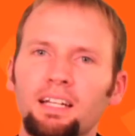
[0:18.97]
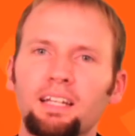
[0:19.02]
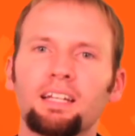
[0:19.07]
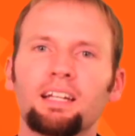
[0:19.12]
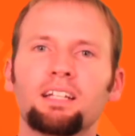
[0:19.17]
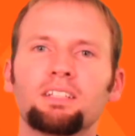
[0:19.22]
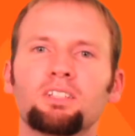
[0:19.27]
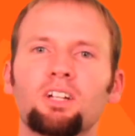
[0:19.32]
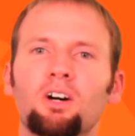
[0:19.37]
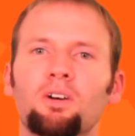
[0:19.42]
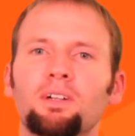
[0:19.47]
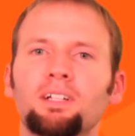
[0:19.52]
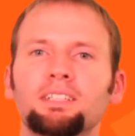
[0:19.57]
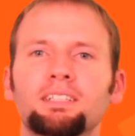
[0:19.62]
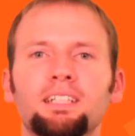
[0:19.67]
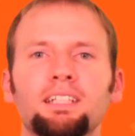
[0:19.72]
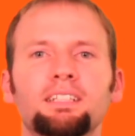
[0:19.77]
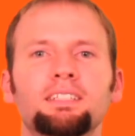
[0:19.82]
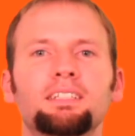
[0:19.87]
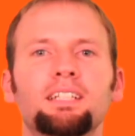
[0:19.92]
And as
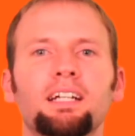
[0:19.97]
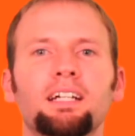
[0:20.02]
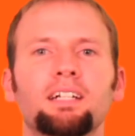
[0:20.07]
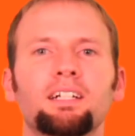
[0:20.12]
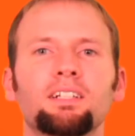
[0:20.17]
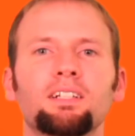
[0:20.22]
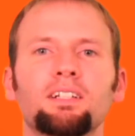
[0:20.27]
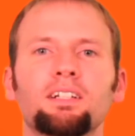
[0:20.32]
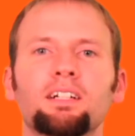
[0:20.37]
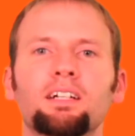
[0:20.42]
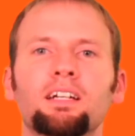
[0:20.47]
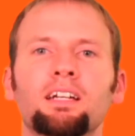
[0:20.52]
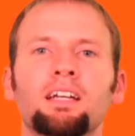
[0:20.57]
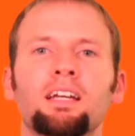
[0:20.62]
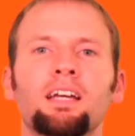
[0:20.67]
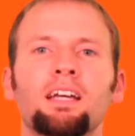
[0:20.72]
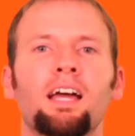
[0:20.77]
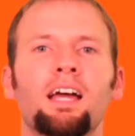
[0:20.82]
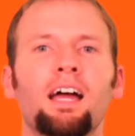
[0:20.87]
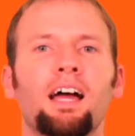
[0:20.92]
always, let's take a look
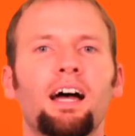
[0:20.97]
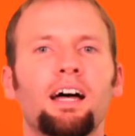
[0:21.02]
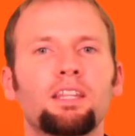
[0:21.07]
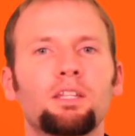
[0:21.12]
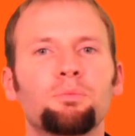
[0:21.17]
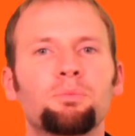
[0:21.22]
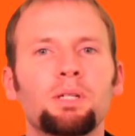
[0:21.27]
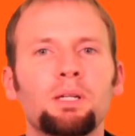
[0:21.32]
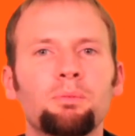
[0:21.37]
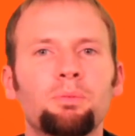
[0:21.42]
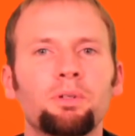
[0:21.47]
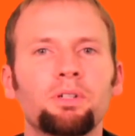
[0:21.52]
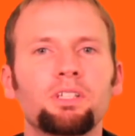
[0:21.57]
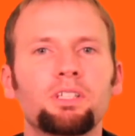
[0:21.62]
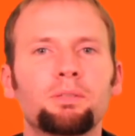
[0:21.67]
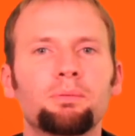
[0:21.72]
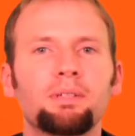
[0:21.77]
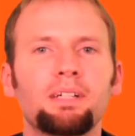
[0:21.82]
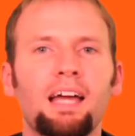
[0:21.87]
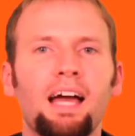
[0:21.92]
at the people you
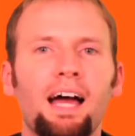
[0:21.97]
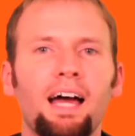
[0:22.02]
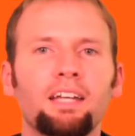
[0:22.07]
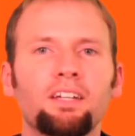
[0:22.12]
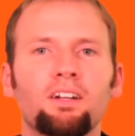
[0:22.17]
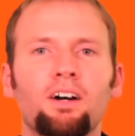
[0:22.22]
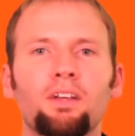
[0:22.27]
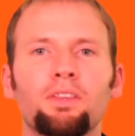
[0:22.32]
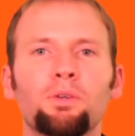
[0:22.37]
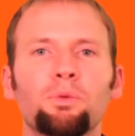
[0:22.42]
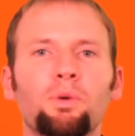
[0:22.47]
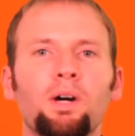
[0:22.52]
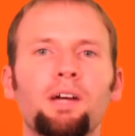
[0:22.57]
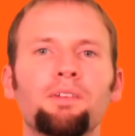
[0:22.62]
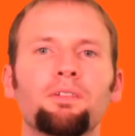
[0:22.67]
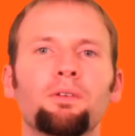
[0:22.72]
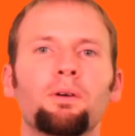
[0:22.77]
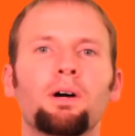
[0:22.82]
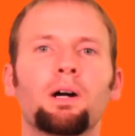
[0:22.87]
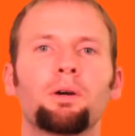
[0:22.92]
should be adding on the
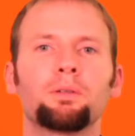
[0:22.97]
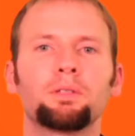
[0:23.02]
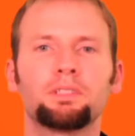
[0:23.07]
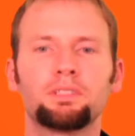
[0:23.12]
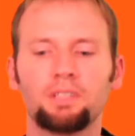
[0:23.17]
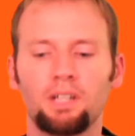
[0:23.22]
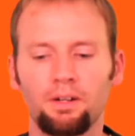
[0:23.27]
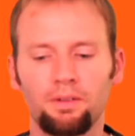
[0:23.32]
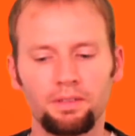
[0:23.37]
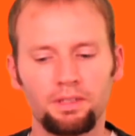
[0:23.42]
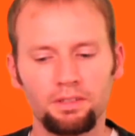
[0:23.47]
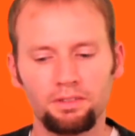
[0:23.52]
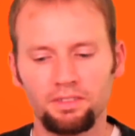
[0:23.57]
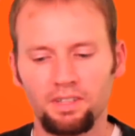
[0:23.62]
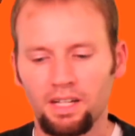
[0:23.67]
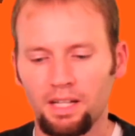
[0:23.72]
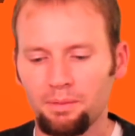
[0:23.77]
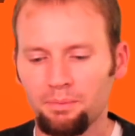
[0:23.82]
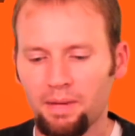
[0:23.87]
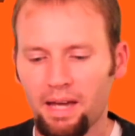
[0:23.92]
waiver wire. We'll start with the
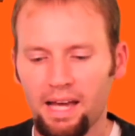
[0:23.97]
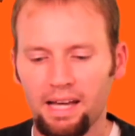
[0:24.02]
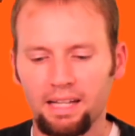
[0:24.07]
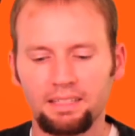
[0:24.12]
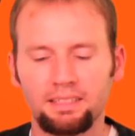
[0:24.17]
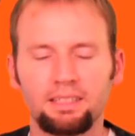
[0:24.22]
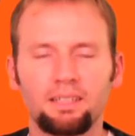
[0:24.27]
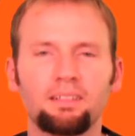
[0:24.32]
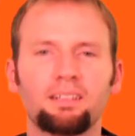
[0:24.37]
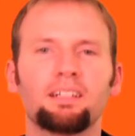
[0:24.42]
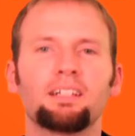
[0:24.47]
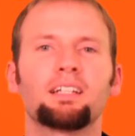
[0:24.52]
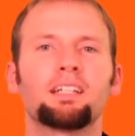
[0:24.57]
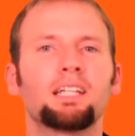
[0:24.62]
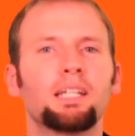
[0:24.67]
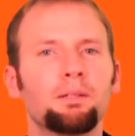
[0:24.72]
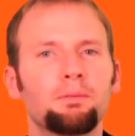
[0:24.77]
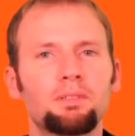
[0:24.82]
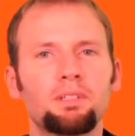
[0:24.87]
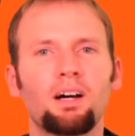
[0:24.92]
running backs, and I'm going to
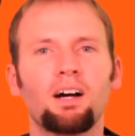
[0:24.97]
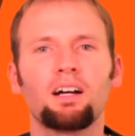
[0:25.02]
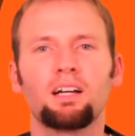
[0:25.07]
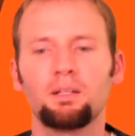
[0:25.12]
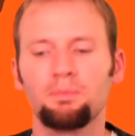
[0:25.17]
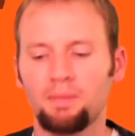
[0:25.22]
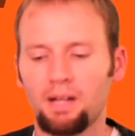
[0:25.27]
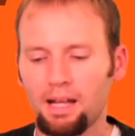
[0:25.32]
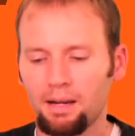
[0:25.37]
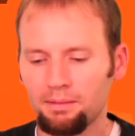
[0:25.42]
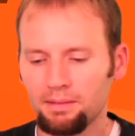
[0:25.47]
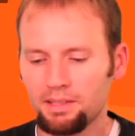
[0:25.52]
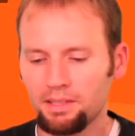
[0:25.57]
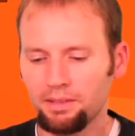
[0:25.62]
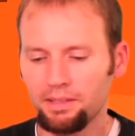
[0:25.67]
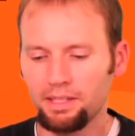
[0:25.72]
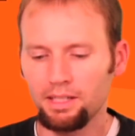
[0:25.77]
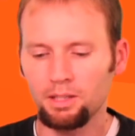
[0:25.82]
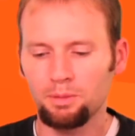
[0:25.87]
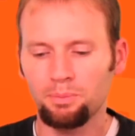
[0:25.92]
keep talking about him
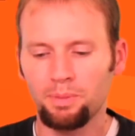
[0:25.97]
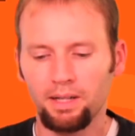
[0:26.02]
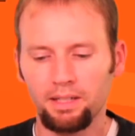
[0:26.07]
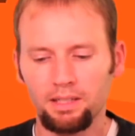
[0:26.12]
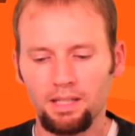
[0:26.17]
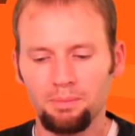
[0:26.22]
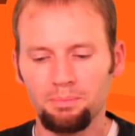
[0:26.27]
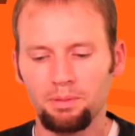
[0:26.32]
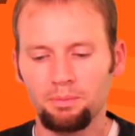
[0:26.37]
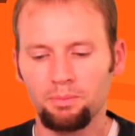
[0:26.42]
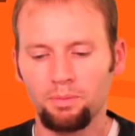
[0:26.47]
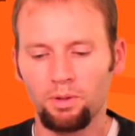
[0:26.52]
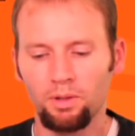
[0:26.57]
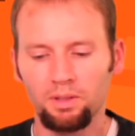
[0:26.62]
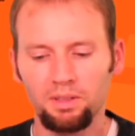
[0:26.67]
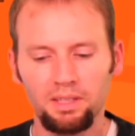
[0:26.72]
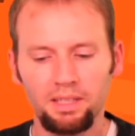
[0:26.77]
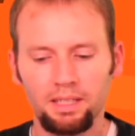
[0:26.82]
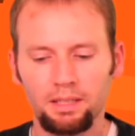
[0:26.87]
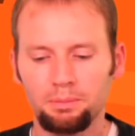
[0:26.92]
until he gets picked up in
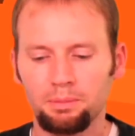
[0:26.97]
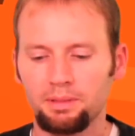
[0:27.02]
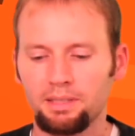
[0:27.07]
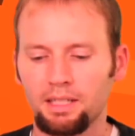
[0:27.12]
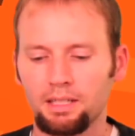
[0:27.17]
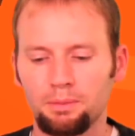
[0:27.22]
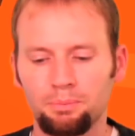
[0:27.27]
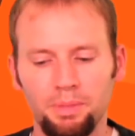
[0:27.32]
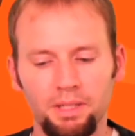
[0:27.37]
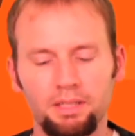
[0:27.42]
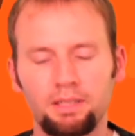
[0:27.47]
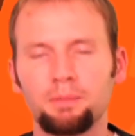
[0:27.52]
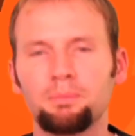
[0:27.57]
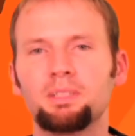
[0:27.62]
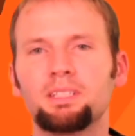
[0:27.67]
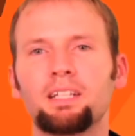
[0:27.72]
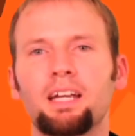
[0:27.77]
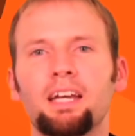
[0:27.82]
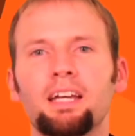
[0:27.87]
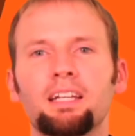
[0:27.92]
more leagues, but that's Bishop
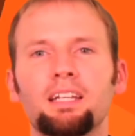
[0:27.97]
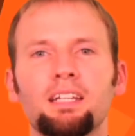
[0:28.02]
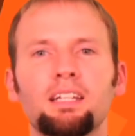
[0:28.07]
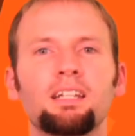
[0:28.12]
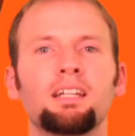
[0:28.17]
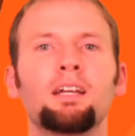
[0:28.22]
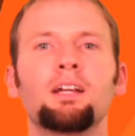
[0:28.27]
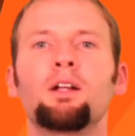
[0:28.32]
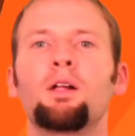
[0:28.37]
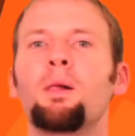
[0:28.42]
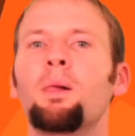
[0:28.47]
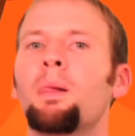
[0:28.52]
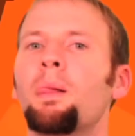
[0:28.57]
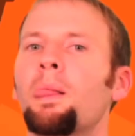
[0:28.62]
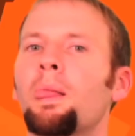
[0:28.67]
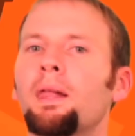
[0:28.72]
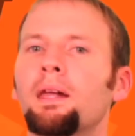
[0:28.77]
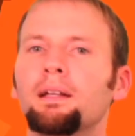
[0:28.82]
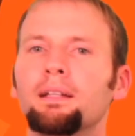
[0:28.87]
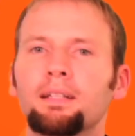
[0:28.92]
Sankey,
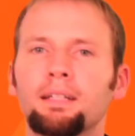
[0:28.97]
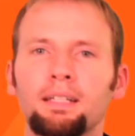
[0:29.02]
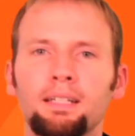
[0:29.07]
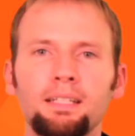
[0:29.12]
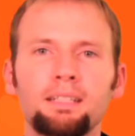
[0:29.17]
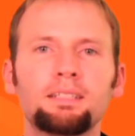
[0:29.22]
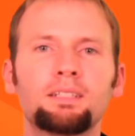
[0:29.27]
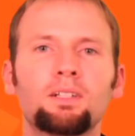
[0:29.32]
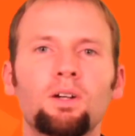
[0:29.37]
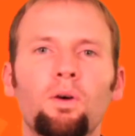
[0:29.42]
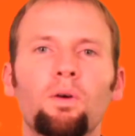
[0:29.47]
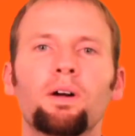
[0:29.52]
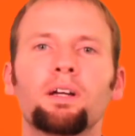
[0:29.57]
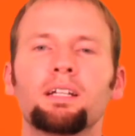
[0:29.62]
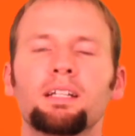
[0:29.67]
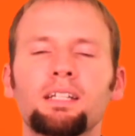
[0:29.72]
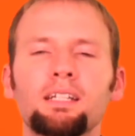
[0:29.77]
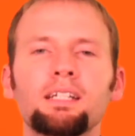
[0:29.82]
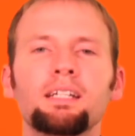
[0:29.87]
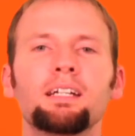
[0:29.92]
He's
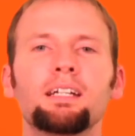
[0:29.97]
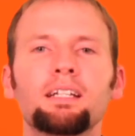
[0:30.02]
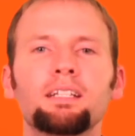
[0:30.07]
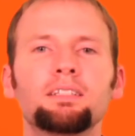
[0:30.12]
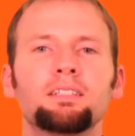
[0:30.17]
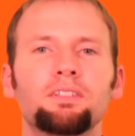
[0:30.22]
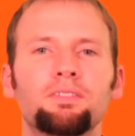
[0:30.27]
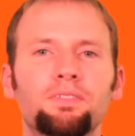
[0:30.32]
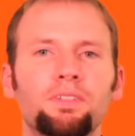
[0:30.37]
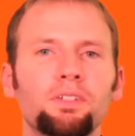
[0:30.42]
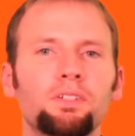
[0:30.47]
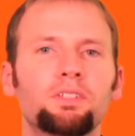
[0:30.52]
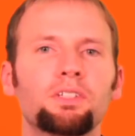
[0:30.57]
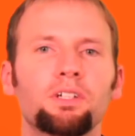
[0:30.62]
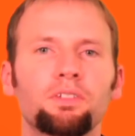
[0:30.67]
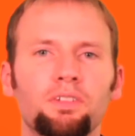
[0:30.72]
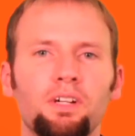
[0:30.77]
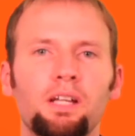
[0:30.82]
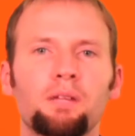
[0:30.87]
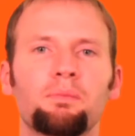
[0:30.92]
going. He is the
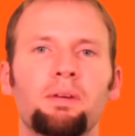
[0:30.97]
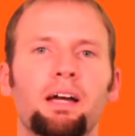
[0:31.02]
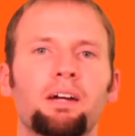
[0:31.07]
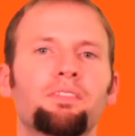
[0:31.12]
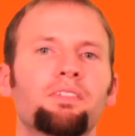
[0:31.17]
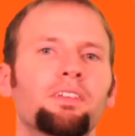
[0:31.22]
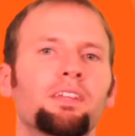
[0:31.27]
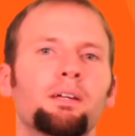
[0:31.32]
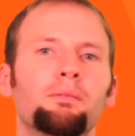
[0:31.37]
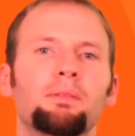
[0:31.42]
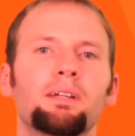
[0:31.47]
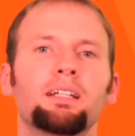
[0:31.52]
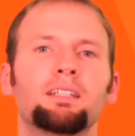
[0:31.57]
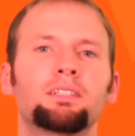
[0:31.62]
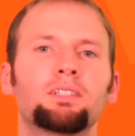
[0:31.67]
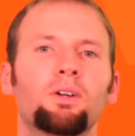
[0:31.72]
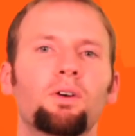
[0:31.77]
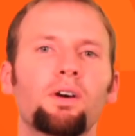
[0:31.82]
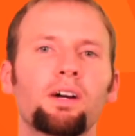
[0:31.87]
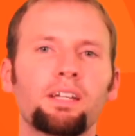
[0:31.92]
future running back for them.
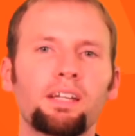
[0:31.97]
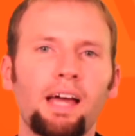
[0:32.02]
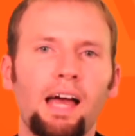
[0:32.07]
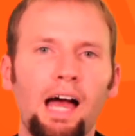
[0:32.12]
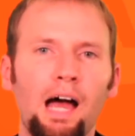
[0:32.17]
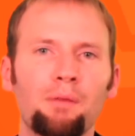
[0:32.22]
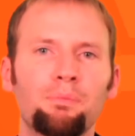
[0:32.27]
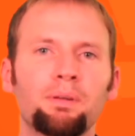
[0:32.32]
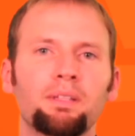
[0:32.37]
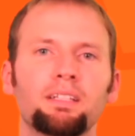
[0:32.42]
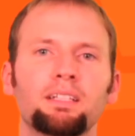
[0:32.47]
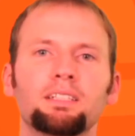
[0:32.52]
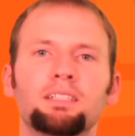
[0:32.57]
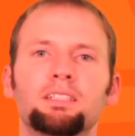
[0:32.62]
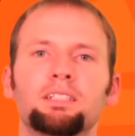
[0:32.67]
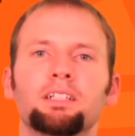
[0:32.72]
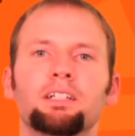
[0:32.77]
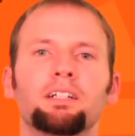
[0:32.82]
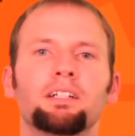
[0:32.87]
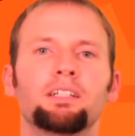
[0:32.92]
It's going to happen
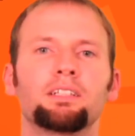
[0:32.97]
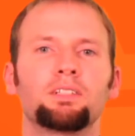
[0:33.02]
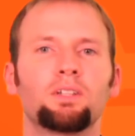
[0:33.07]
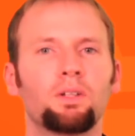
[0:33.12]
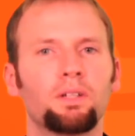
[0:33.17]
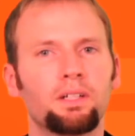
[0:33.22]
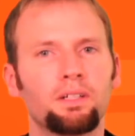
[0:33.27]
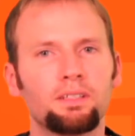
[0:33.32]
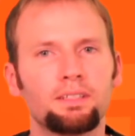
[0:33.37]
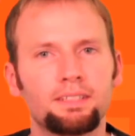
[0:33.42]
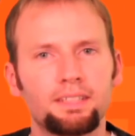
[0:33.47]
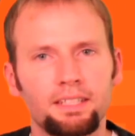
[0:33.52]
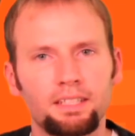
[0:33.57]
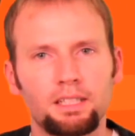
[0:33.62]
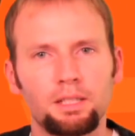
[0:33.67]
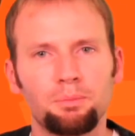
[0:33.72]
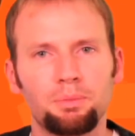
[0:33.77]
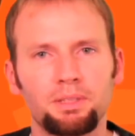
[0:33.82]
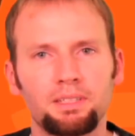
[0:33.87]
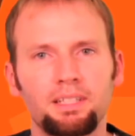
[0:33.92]
this year. He's only on
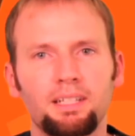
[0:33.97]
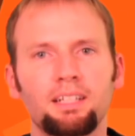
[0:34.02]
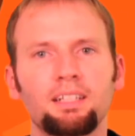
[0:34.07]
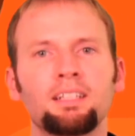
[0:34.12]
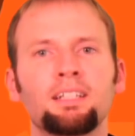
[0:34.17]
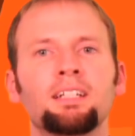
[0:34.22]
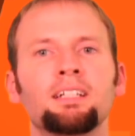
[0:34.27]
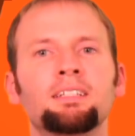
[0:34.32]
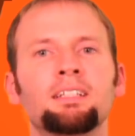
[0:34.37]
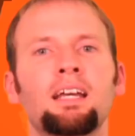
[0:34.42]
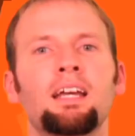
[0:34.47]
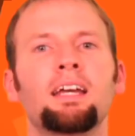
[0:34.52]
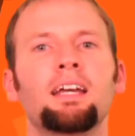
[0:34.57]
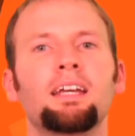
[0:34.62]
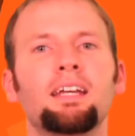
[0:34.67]
60% of leagues.